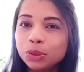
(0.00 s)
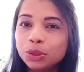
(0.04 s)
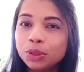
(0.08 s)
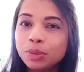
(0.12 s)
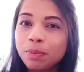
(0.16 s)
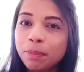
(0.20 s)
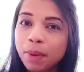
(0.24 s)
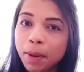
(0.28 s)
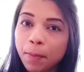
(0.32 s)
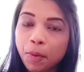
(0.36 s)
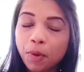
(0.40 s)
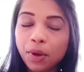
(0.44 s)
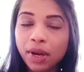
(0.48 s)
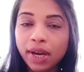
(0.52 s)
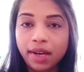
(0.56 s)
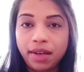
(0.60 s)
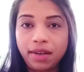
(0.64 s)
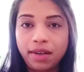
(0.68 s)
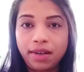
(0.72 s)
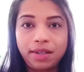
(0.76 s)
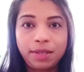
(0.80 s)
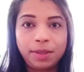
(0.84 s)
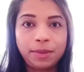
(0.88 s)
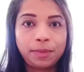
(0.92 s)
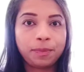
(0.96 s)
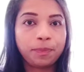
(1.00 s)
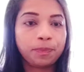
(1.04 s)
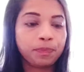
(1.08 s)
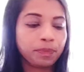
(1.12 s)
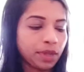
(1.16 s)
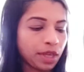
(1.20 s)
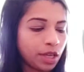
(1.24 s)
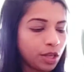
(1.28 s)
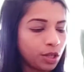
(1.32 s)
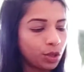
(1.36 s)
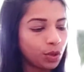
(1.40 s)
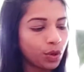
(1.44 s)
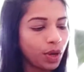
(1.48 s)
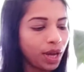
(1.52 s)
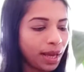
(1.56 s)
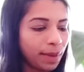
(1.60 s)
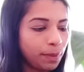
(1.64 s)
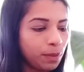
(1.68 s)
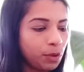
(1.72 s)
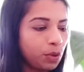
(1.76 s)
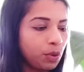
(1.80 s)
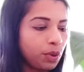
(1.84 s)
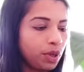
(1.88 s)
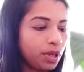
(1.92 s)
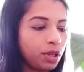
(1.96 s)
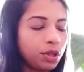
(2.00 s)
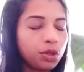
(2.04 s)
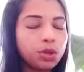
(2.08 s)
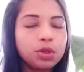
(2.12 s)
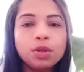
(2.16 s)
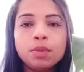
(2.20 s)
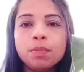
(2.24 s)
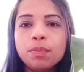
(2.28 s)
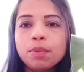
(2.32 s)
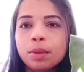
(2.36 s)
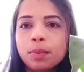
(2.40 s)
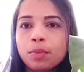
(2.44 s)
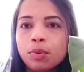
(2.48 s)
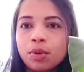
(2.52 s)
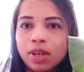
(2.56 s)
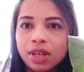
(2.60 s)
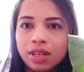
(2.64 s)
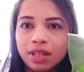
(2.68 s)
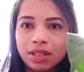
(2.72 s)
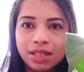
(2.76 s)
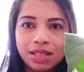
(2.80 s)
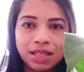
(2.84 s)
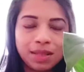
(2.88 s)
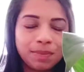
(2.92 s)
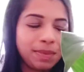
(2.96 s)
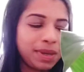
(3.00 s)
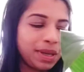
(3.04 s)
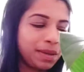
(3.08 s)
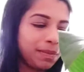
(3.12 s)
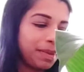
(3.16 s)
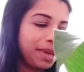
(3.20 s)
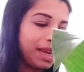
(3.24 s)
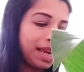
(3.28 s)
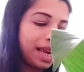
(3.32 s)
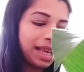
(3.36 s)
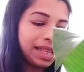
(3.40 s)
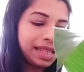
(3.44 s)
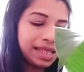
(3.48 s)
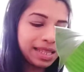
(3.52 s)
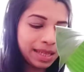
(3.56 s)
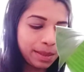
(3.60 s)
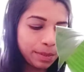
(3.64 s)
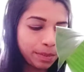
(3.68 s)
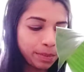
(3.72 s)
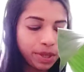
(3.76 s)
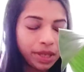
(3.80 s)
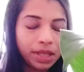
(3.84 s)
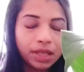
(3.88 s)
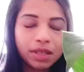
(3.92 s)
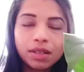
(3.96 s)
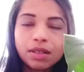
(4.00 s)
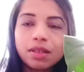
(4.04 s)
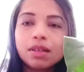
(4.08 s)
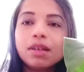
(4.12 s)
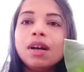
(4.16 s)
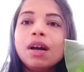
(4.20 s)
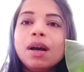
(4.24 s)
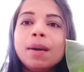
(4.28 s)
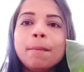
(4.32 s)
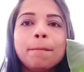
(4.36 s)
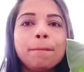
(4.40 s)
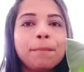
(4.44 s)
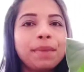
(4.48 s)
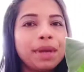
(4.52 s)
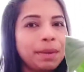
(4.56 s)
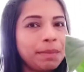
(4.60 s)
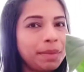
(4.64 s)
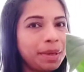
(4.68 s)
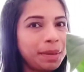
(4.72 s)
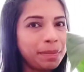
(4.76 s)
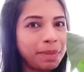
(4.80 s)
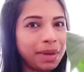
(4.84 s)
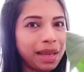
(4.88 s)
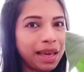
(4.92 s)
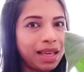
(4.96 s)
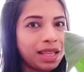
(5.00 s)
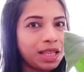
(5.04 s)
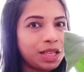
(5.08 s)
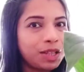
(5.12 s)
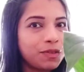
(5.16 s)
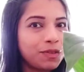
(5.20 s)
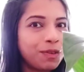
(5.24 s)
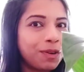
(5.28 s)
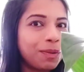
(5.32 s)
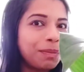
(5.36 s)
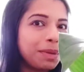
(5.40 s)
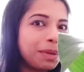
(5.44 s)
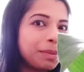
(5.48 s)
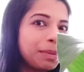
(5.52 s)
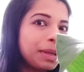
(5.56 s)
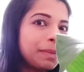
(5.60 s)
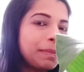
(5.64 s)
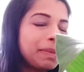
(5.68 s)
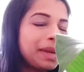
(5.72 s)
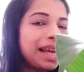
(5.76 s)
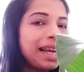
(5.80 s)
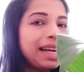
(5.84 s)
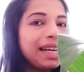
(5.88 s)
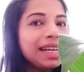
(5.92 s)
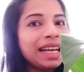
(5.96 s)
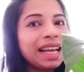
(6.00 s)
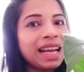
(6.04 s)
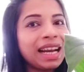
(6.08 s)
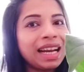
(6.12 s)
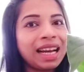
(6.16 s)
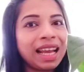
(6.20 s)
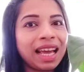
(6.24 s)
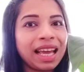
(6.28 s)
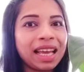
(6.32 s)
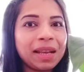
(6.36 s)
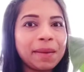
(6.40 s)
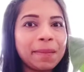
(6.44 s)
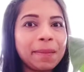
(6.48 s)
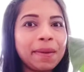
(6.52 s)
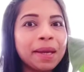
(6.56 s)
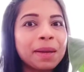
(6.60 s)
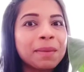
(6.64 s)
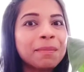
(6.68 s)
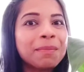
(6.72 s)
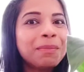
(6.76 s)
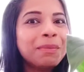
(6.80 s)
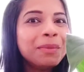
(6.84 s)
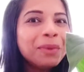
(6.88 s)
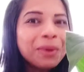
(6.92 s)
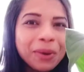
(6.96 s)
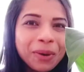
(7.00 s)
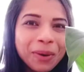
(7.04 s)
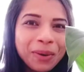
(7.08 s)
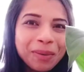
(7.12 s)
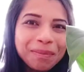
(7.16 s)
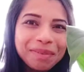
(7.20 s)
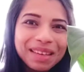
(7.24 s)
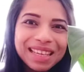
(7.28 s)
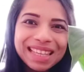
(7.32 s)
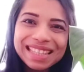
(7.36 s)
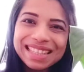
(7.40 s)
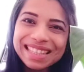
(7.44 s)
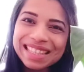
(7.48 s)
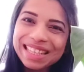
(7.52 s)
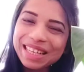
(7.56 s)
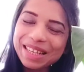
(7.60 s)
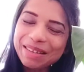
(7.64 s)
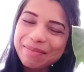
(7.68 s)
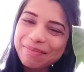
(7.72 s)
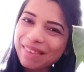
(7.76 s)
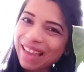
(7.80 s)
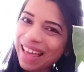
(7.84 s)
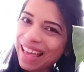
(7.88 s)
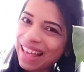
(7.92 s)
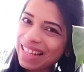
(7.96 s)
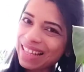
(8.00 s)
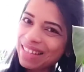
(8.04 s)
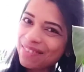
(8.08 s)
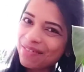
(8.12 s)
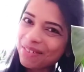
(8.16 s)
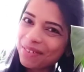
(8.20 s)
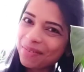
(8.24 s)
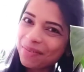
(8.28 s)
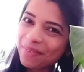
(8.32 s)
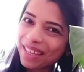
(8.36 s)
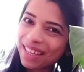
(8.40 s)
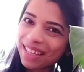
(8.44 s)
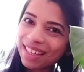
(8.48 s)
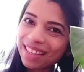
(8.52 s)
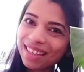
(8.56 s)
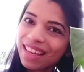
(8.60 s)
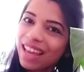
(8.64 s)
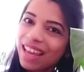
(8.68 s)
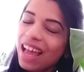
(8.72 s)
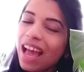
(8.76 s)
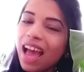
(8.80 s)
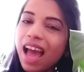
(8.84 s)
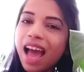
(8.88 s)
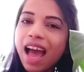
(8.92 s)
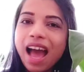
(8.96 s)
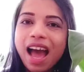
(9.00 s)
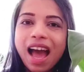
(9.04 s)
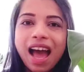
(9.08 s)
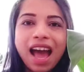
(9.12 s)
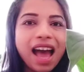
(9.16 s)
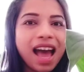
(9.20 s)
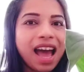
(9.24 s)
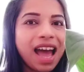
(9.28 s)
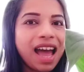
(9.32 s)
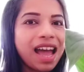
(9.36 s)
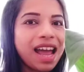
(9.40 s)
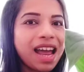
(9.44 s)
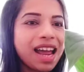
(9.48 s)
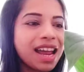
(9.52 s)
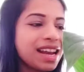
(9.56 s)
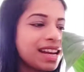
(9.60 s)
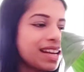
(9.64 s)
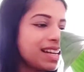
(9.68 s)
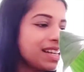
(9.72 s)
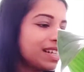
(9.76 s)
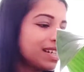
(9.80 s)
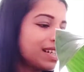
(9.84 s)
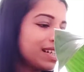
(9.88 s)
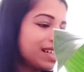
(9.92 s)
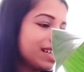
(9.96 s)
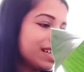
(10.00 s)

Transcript: propagate it. So I am going to propagate this baby. I'll separate baby plants from mama plant and I'll make more peace lily plants for me. And